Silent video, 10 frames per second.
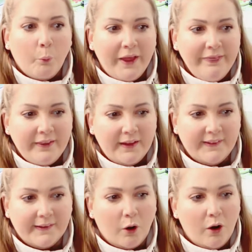when
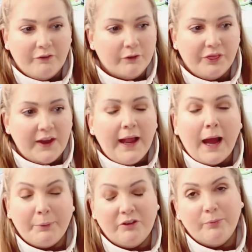this awful thing
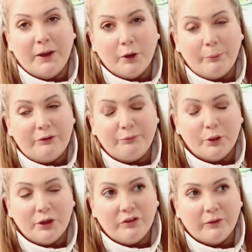happened to me a couple of
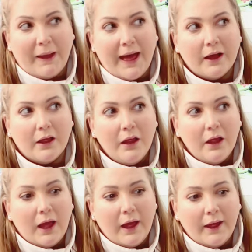months back,
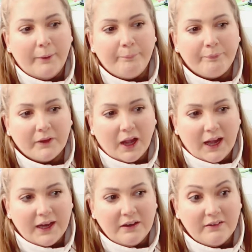I
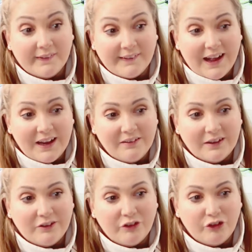
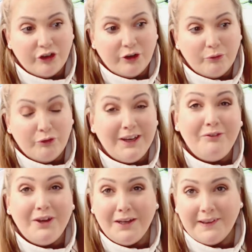decided to
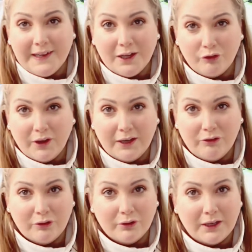really start
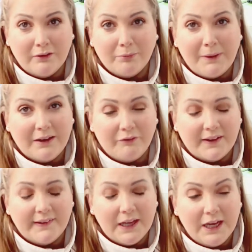trying to look into
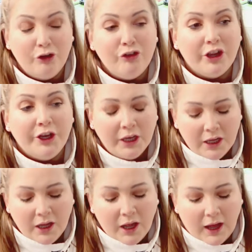manifestation.